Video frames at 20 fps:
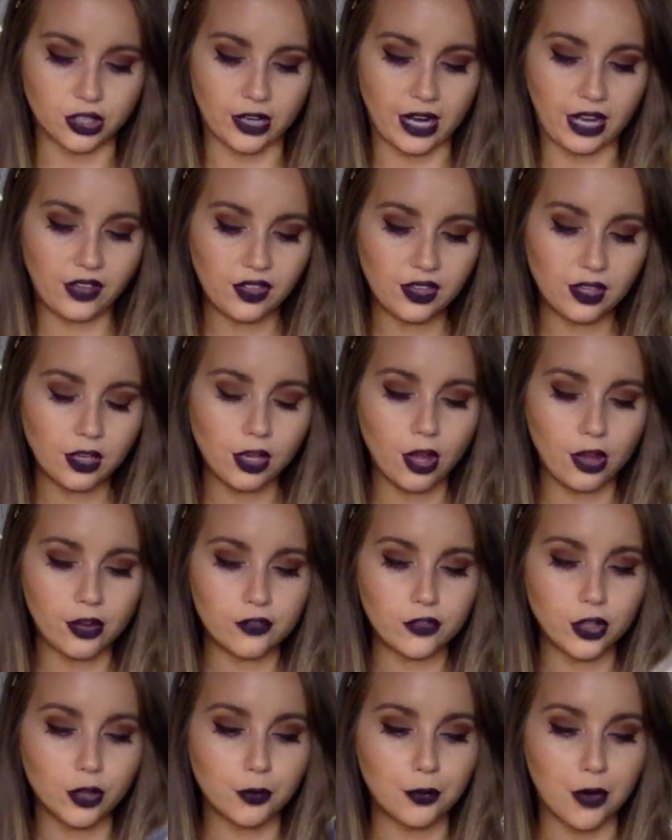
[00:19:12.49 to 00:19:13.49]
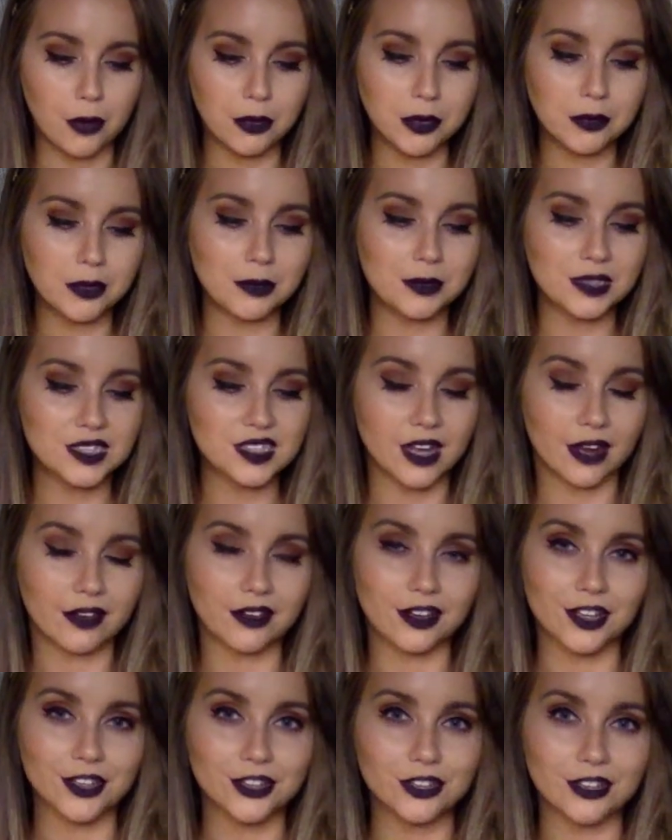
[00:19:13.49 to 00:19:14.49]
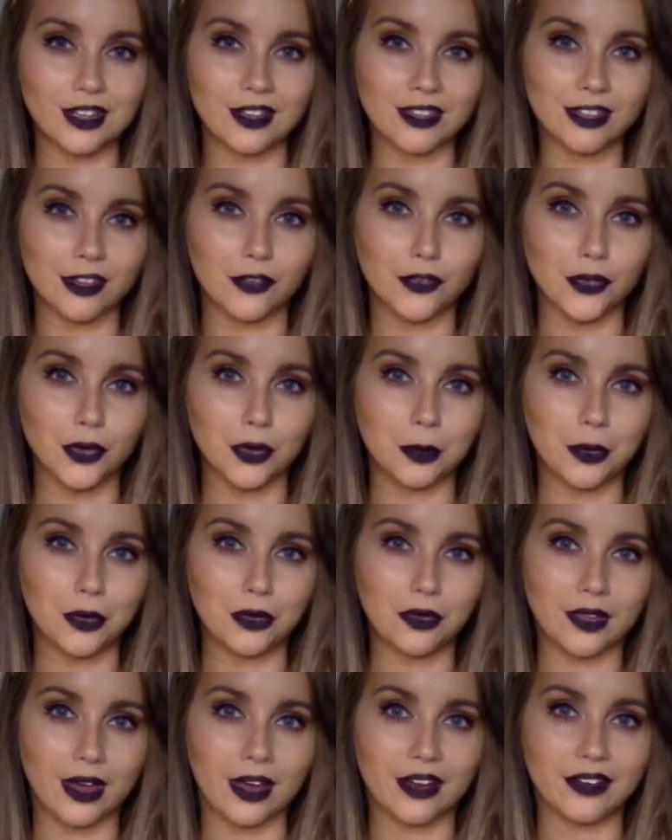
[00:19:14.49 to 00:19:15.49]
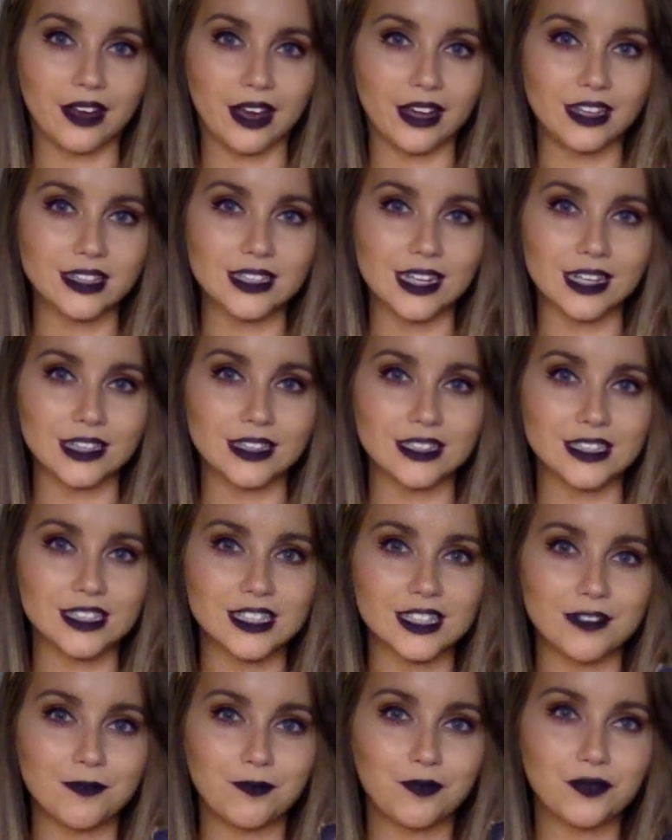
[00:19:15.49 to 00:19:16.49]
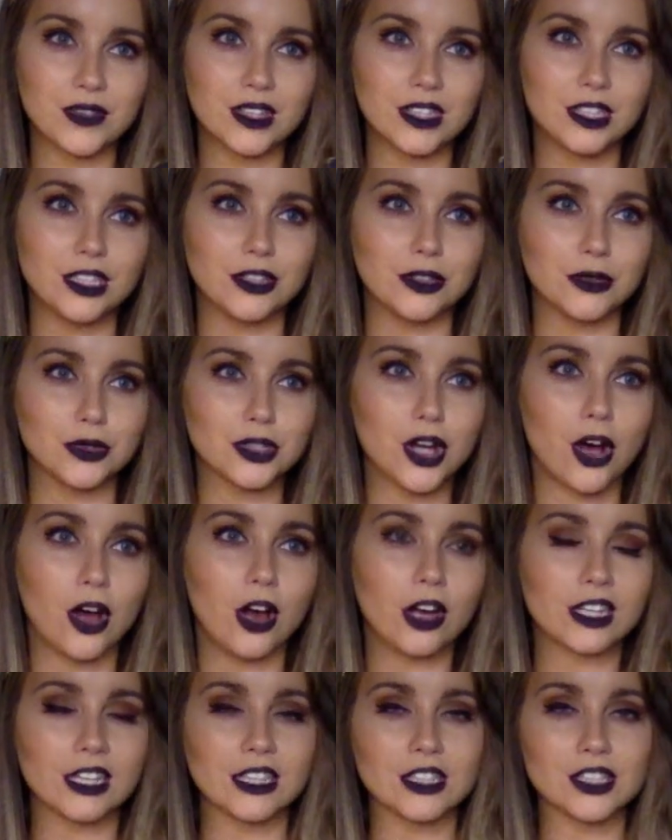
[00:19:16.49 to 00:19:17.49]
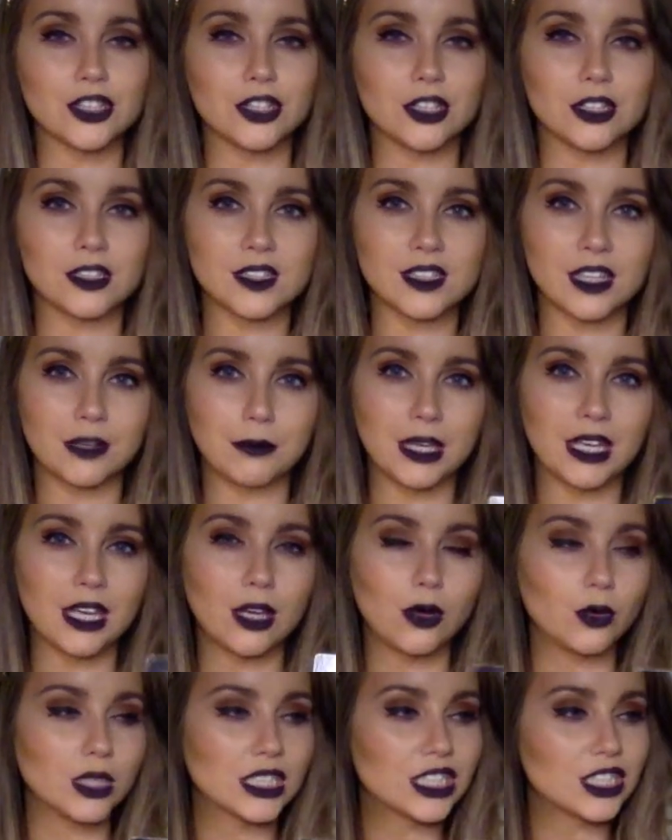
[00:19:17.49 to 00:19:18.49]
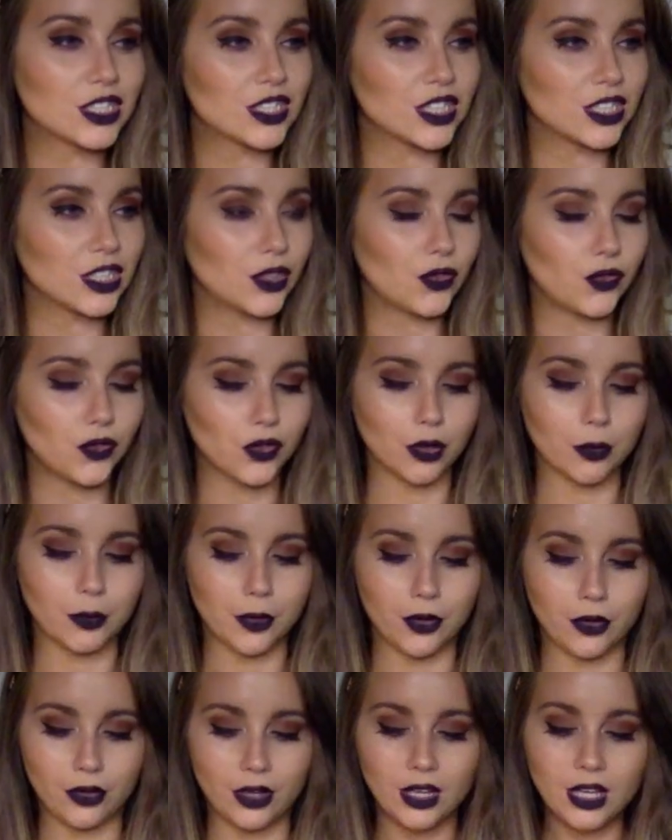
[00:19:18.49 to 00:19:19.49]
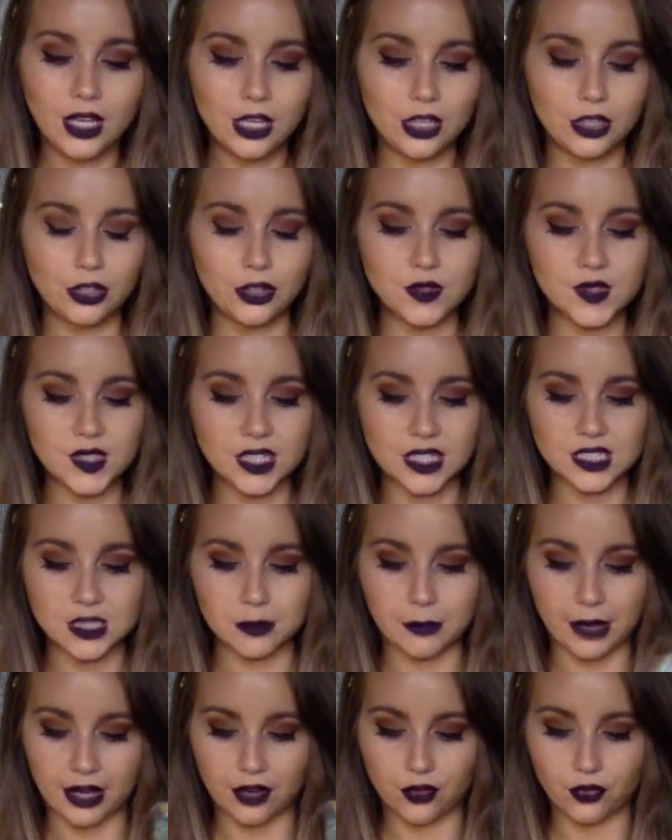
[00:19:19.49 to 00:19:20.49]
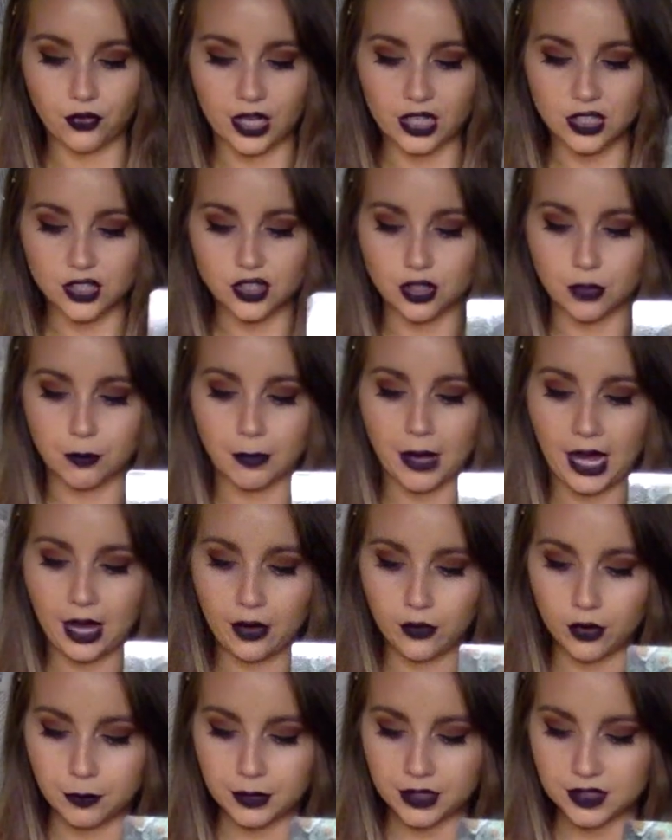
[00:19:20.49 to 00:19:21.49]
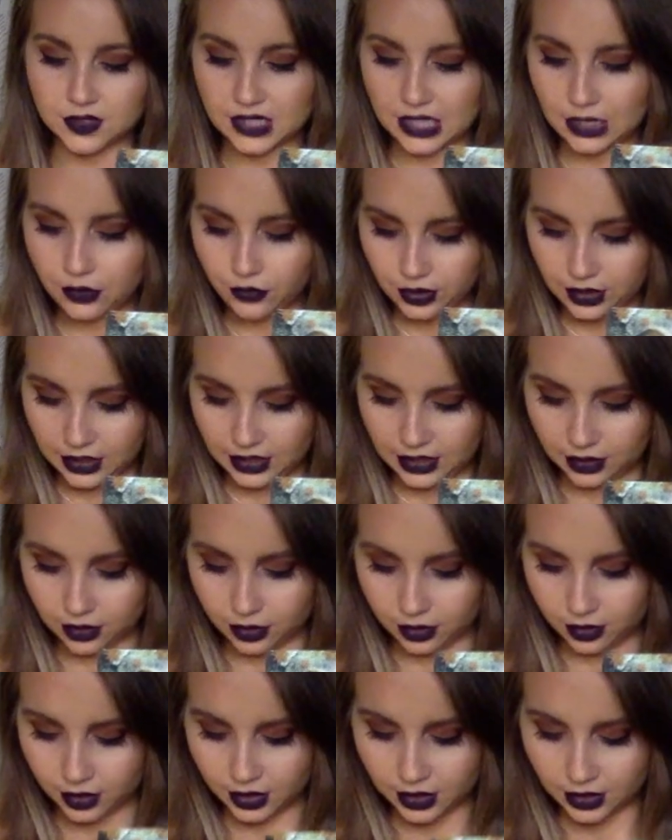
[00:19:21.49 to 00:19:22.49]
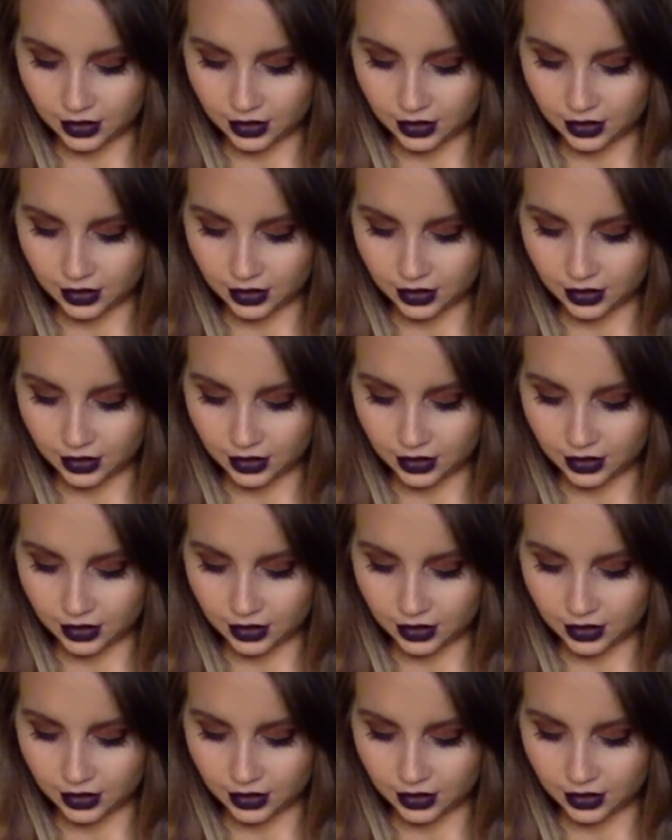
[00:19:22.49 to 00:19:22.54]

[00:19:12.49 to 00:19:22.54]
I think a lot of you will probably be standing underneath the full moon that night and talking to it, making wishes in the full moon, using it to manifest your power, because even here